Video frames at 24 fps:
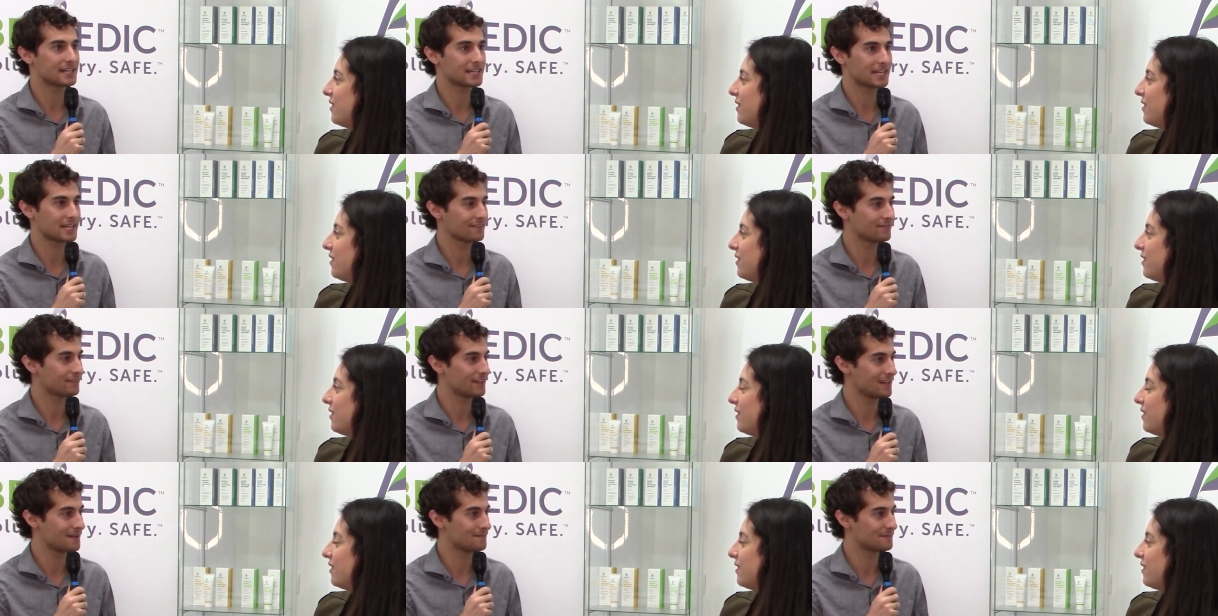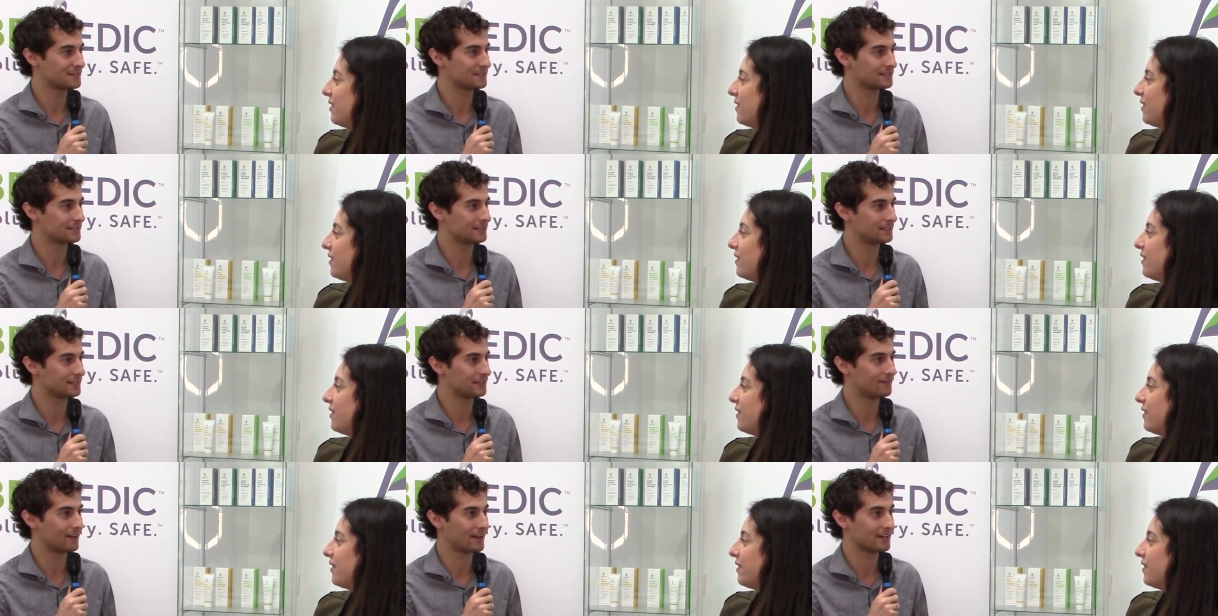Speaker 1: gave them is the
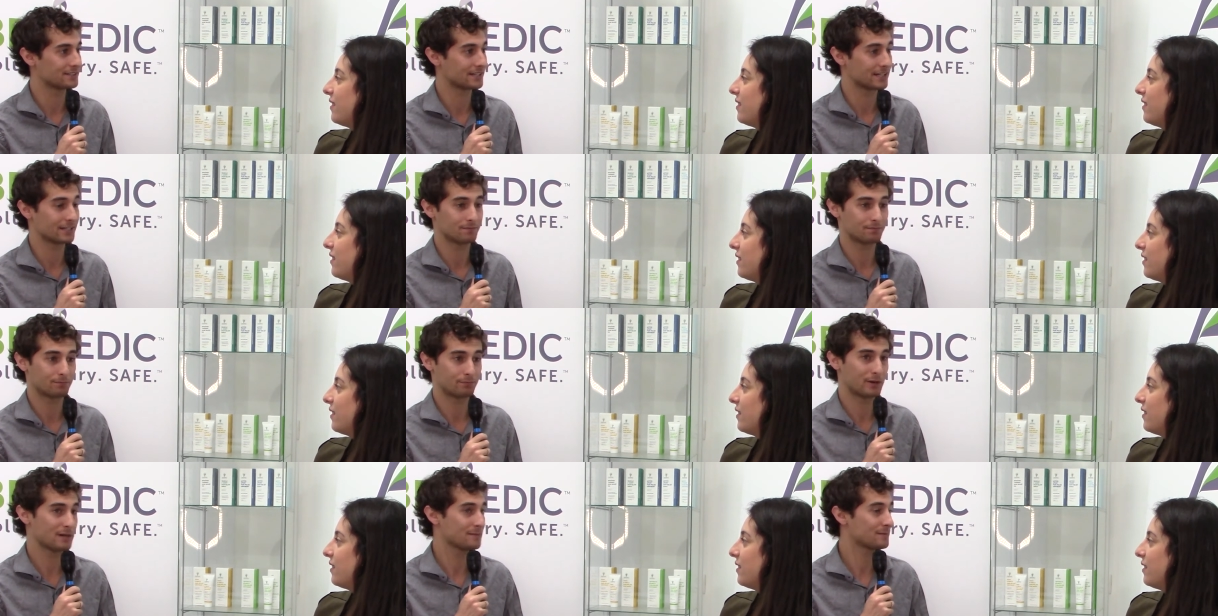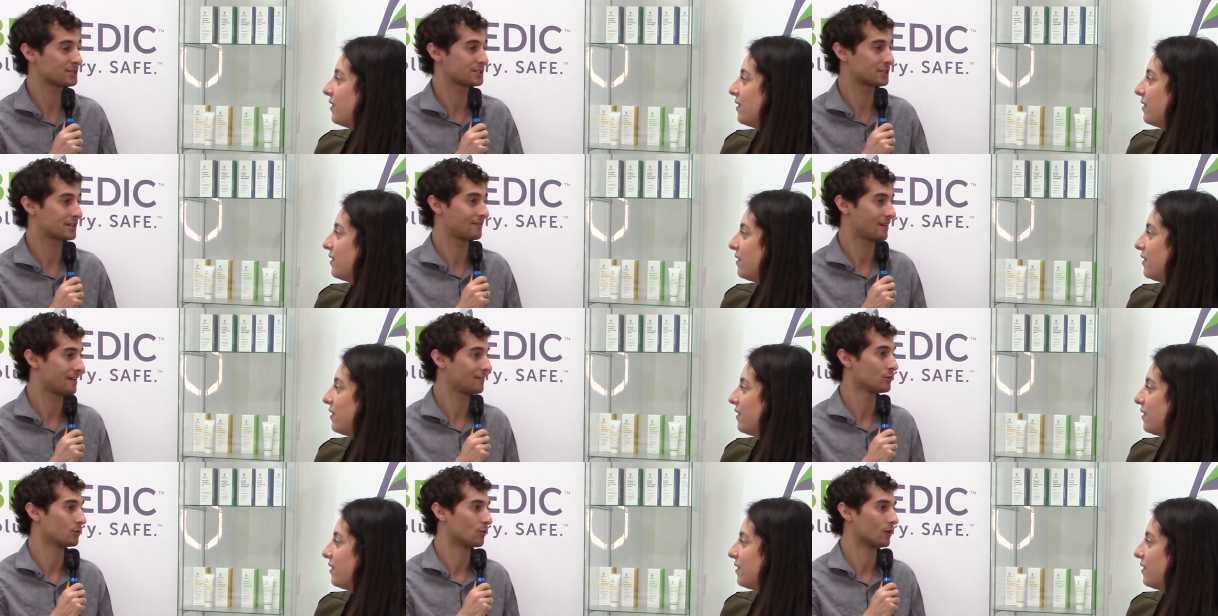advice I pretty much give
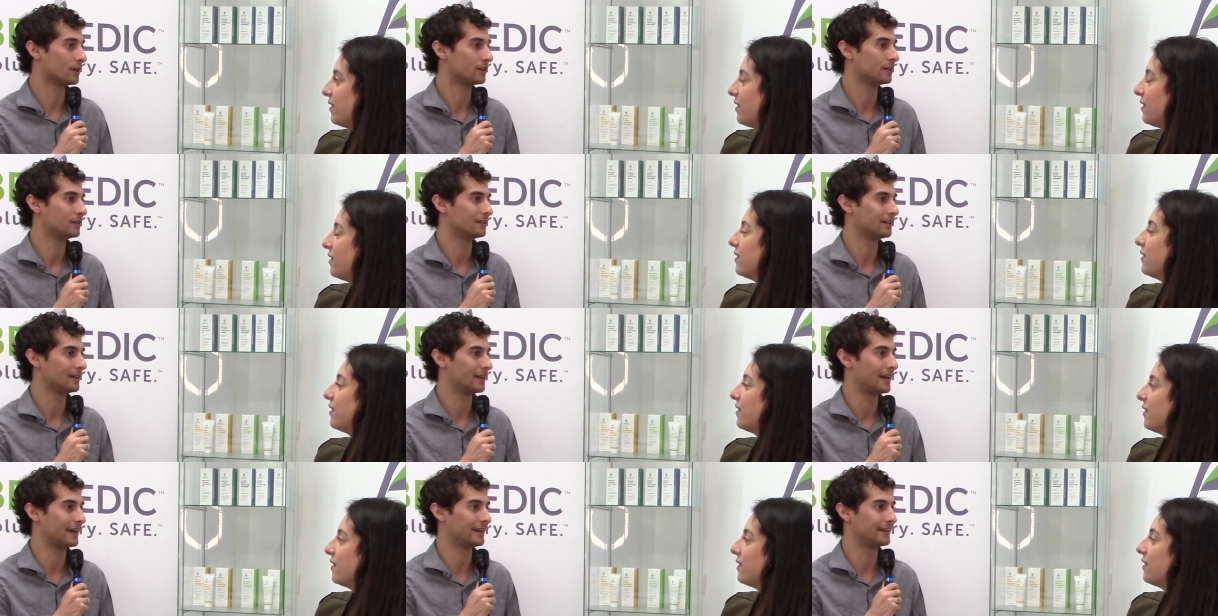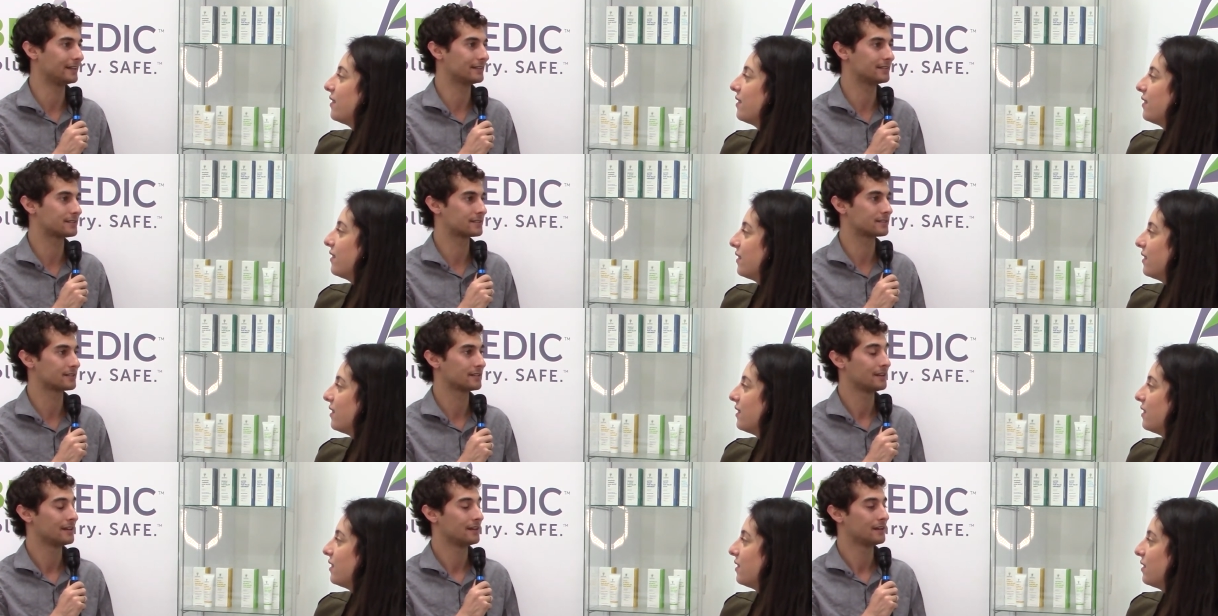everyone, and it's